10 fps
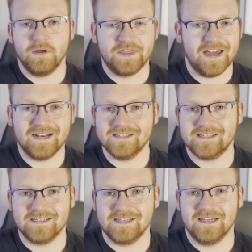But that is
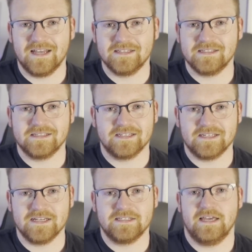DNSs in
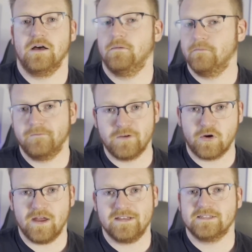detail.
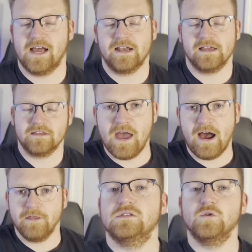Very exciting.
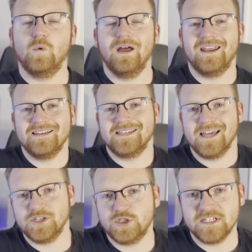Pass. So what is
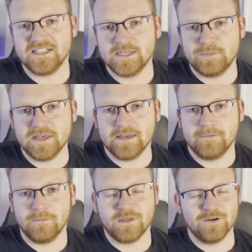
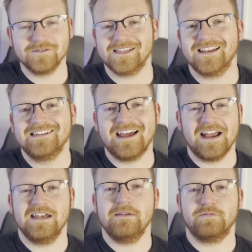HTTP? There is a
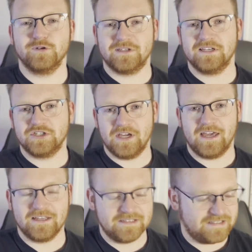90%
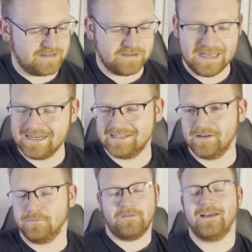chance, that is
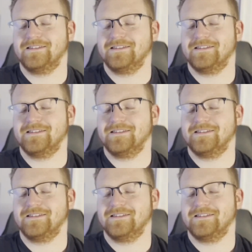a fake